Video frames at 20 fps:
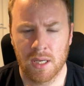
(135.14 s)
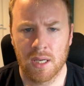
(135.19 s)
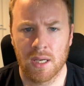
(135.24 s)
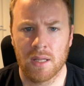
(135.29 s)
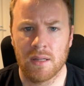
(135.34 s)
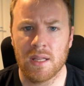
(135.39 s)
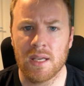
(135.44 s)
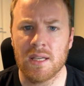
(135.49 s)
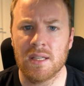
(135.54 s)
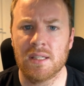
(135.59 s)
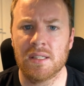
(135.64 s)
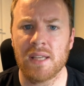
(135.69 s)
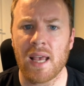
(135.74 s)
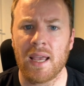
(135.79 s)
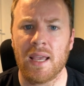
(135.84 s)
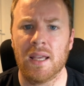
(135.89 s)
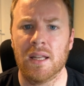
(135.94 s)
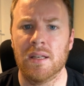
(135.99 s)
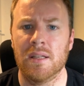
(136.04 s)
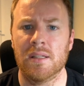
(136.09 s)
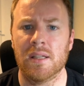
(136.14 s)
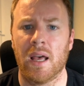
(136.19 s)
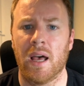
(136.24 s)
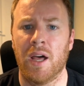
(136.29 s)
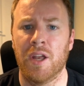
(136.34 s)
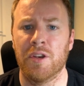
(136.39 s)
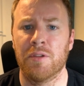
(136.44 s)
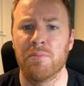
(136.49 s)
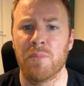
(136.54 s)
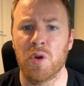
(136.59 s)
The second
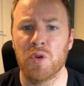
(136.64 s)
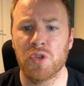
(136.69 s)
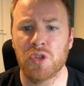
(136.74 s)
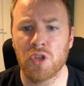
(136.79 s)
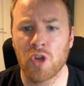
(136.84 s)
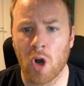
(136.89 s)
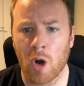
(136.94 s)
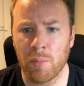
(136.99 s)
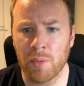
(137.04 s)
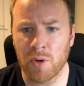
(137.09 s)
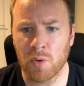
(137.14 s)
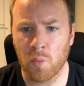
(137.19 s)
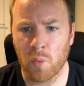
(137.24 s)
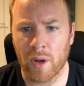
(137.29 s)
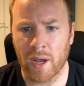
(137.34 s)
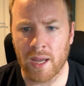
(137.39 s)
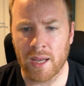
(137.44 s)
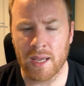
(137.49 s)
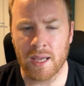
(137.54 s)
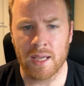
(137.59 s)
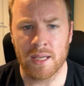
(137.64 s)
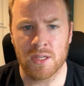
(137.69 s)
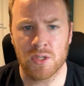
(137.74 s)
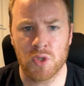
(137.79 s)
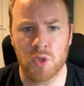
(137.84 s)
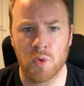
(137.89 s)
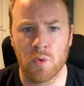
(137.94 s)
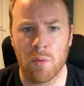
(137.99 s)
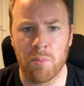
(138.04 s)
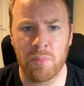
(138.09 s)
and most common way is
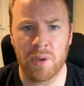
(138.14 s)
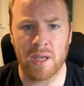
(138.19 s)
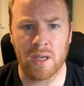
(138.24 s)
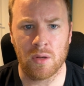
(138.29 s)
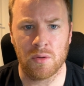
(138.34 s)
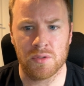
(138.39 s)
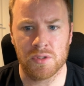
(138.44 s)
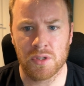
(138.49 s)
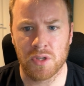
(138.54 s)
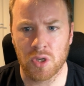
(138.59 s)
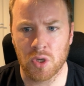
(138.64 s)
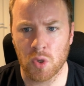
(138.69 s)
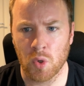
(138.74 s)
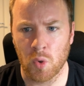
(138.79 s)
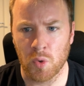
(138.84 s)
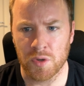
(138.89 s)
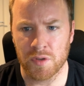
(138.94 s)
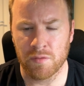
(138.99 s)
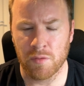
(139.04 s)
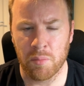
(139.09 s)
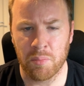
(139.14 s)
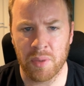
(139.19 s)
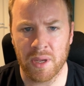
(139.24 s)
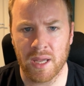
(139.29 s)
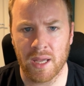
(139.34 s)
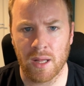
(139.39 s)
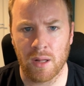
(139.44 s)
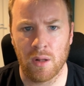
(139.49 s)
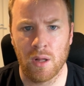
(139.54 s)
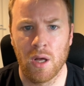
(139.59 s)
to appeal to the Court of
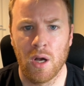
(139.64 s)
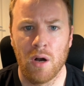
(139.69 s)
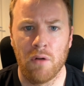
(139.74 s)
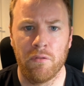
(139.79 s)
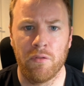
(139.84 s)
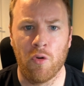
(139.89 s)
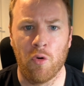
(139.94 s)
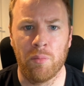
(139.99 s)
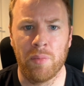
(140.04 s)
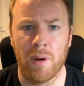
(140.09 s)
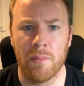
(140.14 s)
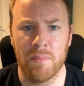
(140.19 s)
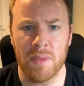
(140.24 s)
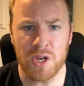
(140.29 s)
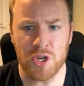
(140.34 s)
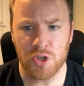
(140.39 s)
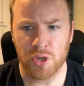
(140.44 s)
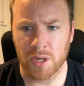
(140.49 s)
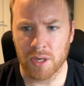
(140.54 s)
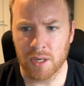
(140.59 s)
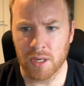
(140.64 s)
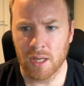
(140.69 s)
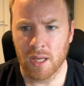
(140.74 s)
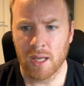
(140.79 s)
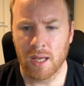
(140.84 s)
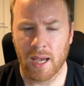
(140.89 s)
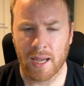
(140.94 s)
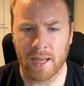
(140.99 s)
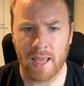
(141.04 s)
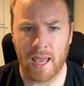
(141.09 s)
Appeal for permission,
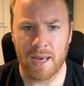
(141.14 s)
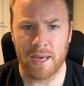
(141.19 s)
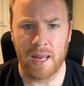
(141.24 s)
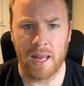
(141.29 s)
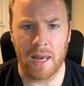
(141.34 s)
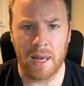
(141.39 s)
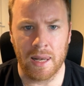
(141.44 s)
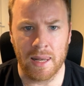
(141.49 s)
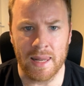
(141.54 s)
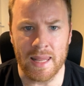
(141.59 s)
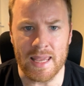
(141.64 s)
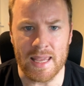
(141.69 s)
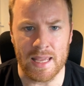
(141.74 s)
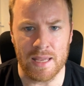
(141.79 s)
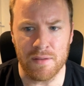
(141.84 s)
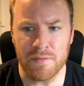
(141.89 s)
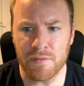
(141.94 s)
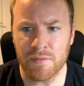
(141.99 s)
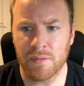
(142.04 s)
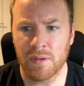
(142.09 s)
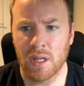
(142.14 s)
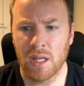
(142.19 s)
again leave,